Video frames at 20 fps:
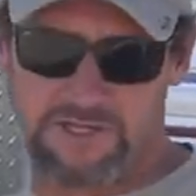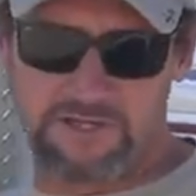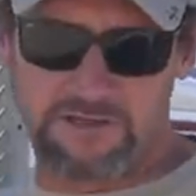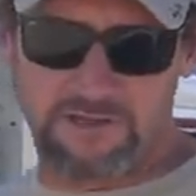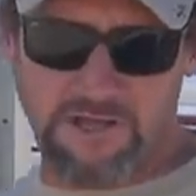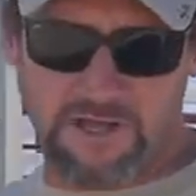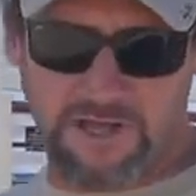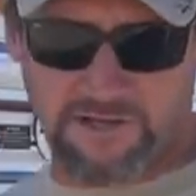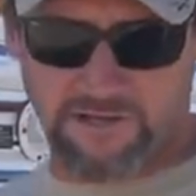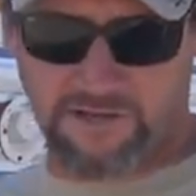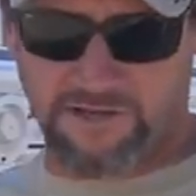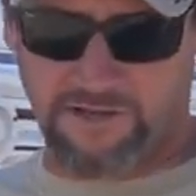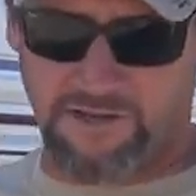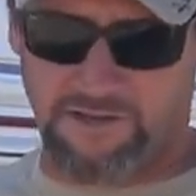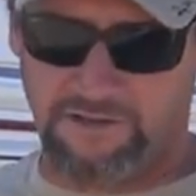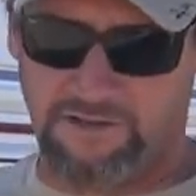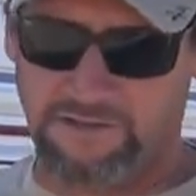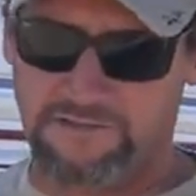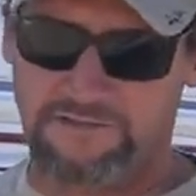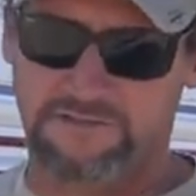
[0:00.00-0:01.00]
Incline
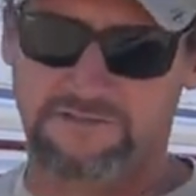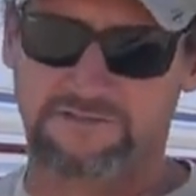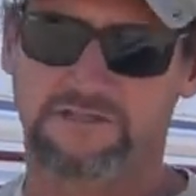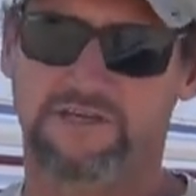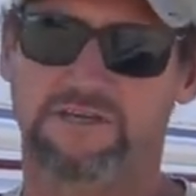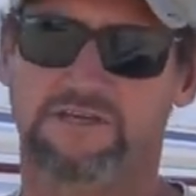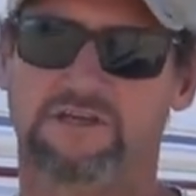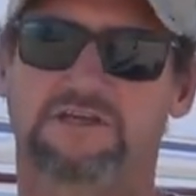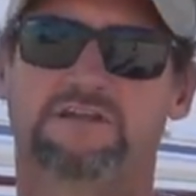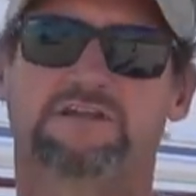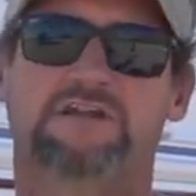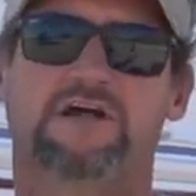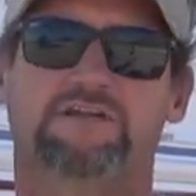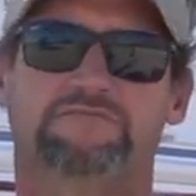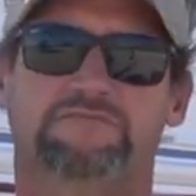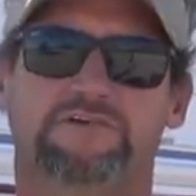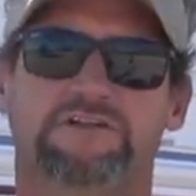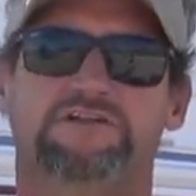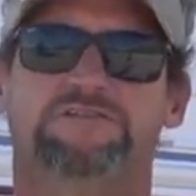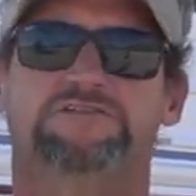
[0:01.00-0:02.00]

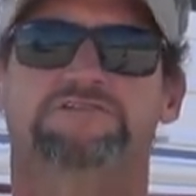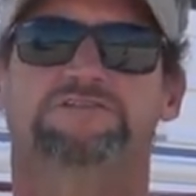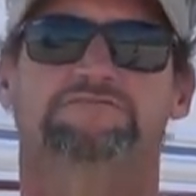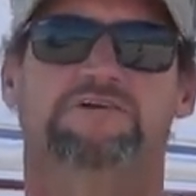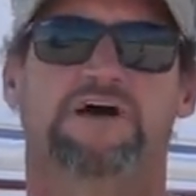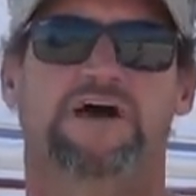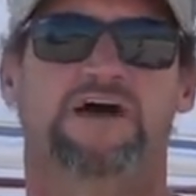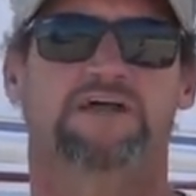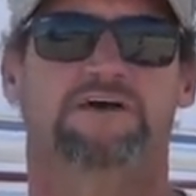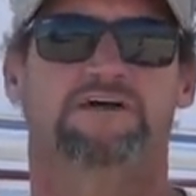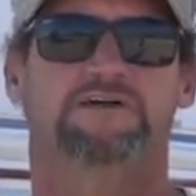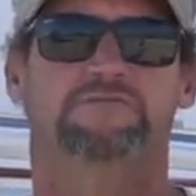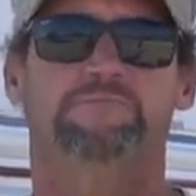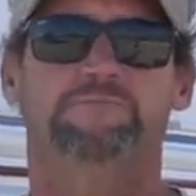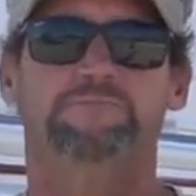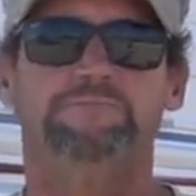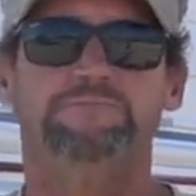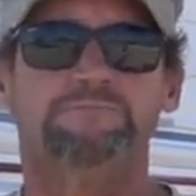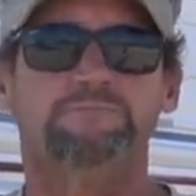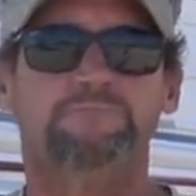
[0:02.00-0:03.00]
Village, Nevada,
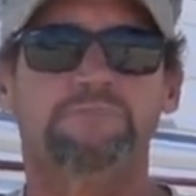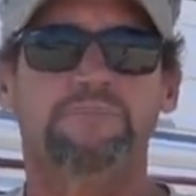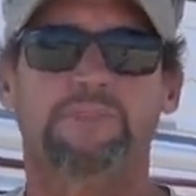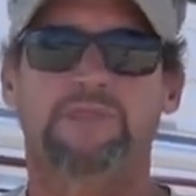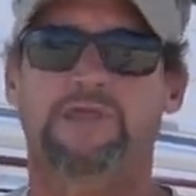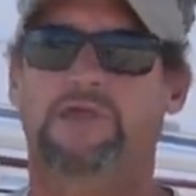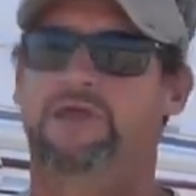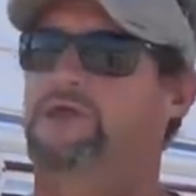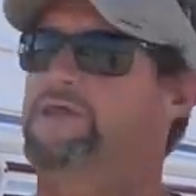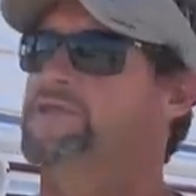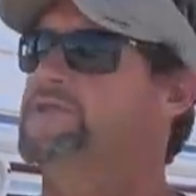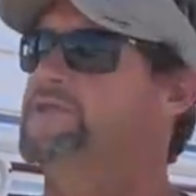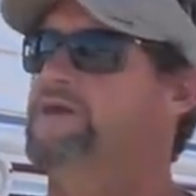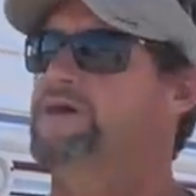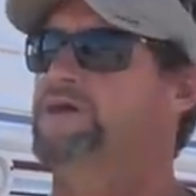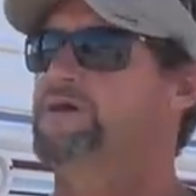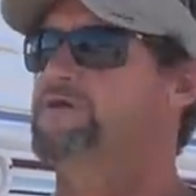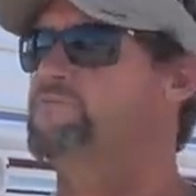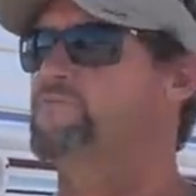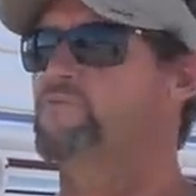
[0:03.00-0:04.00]

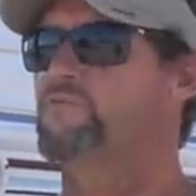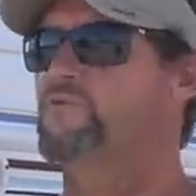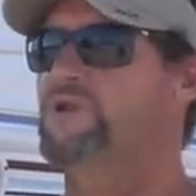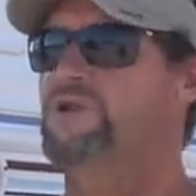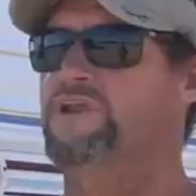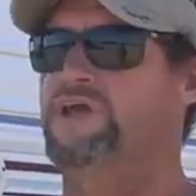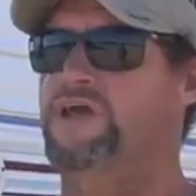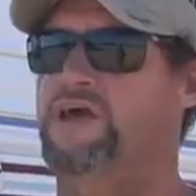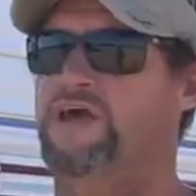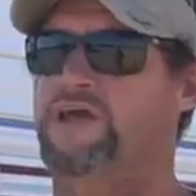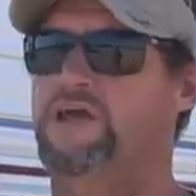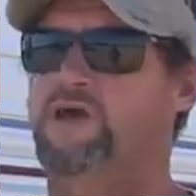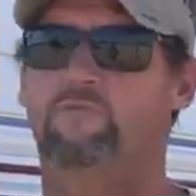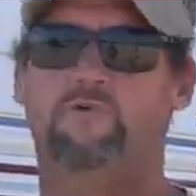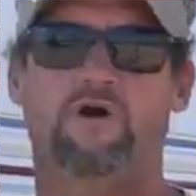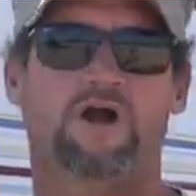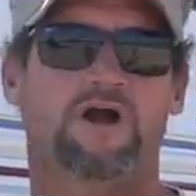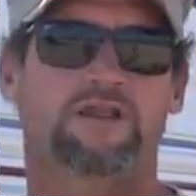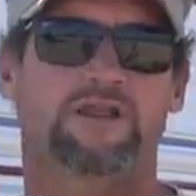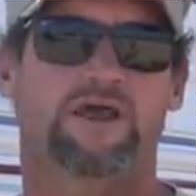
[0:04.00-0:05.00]
and one day I come
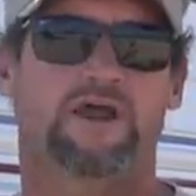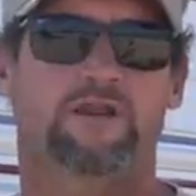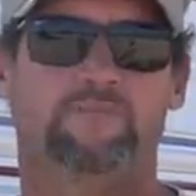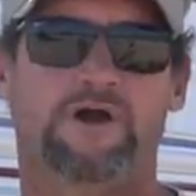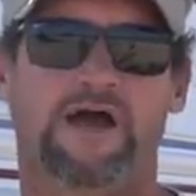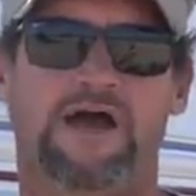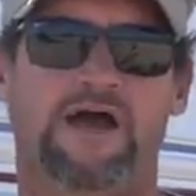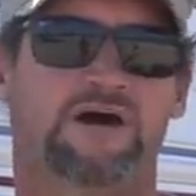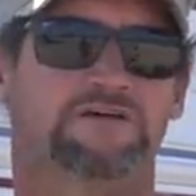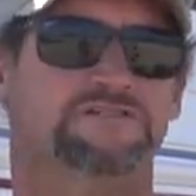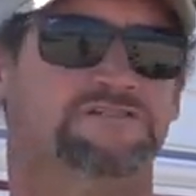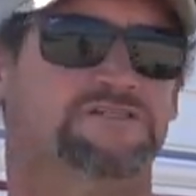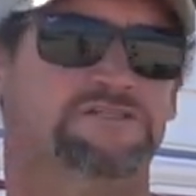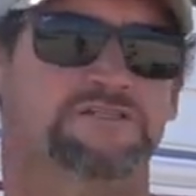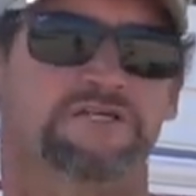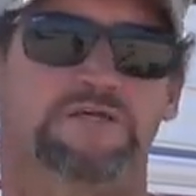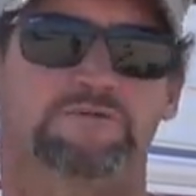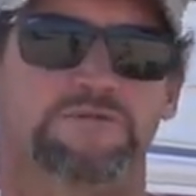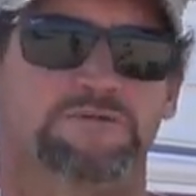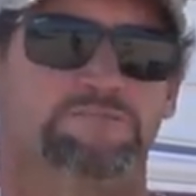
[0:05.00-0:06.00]
walking out of my house, this
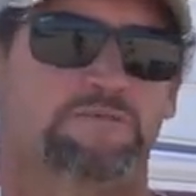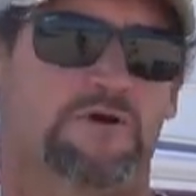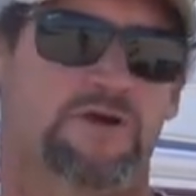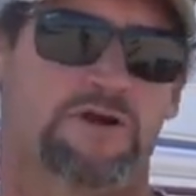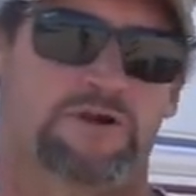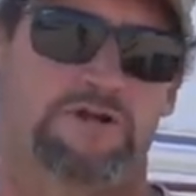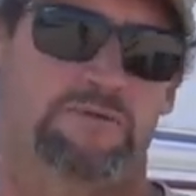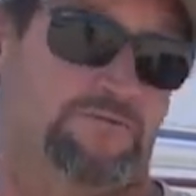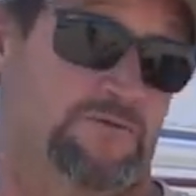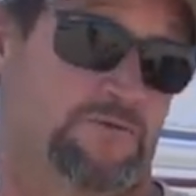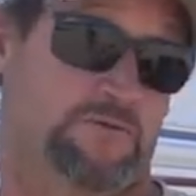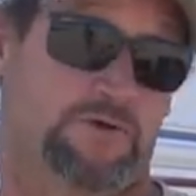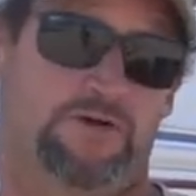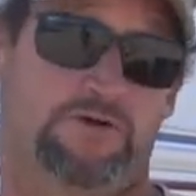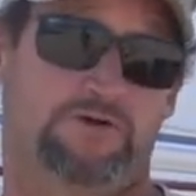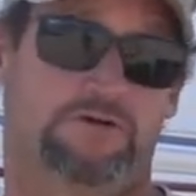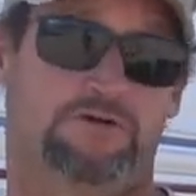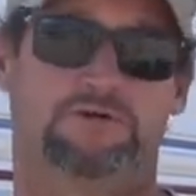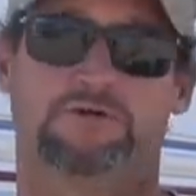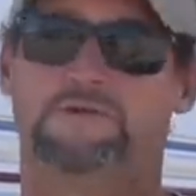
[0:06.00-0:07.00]
thing was parked up the
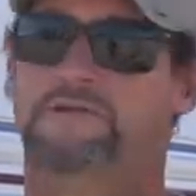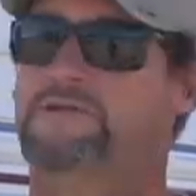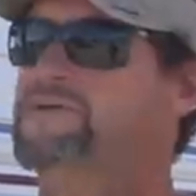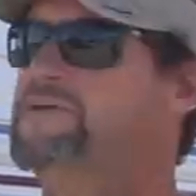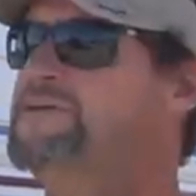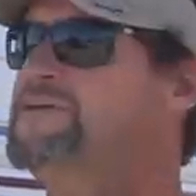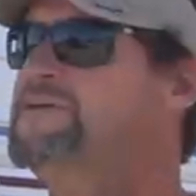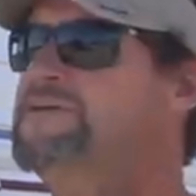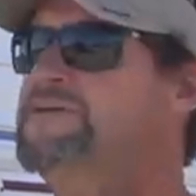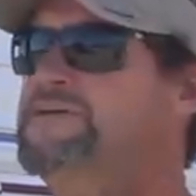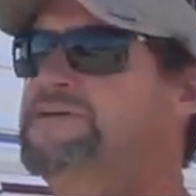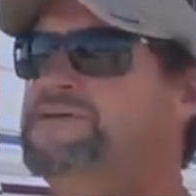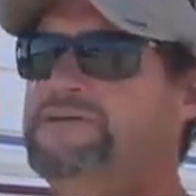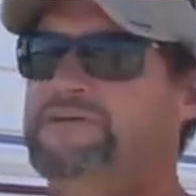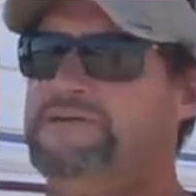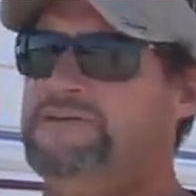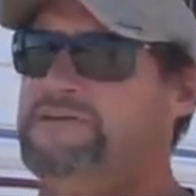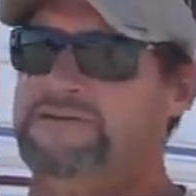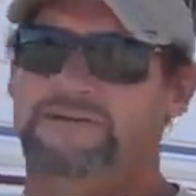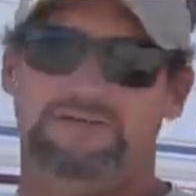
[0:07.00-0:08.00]
road.
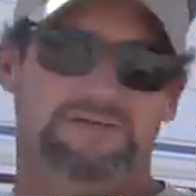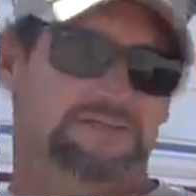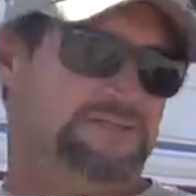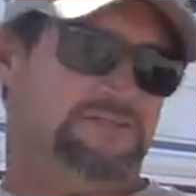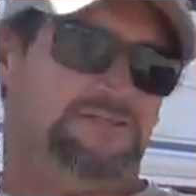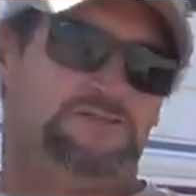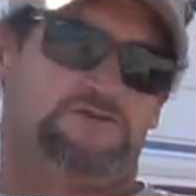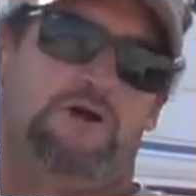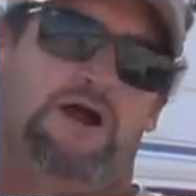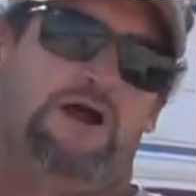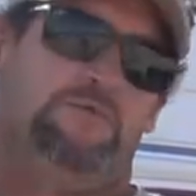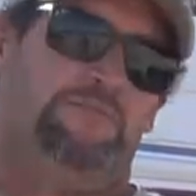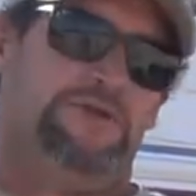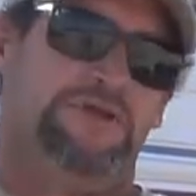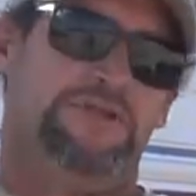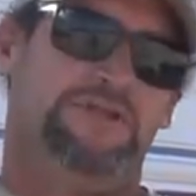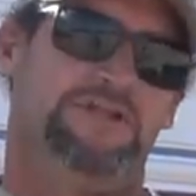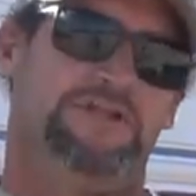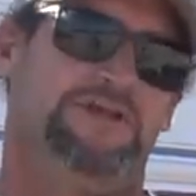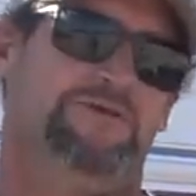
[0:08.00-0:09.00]
So I
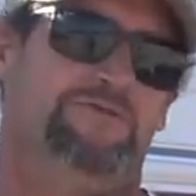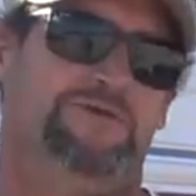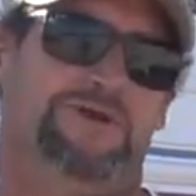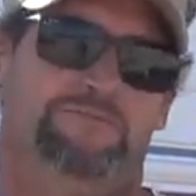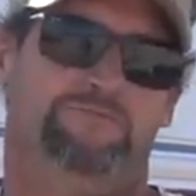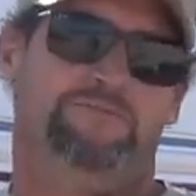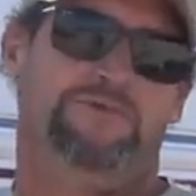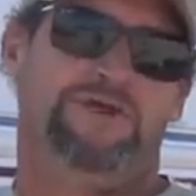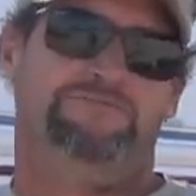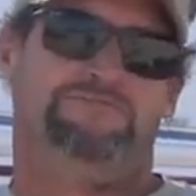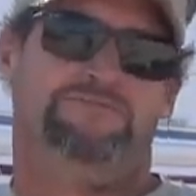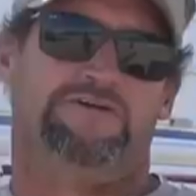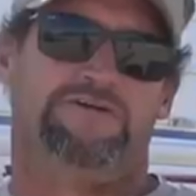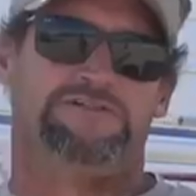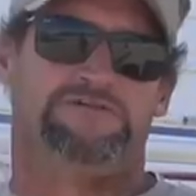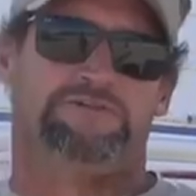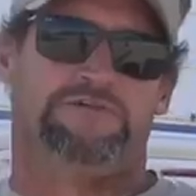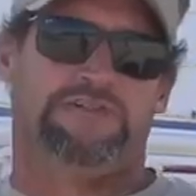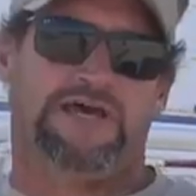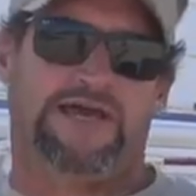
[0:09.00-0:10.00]
immediately went and made
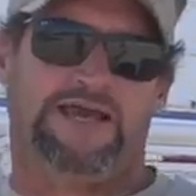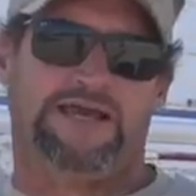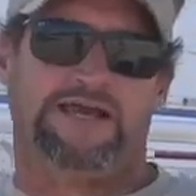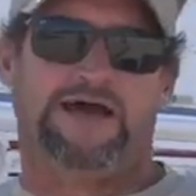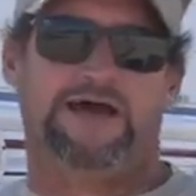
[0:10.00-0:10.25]
friends with that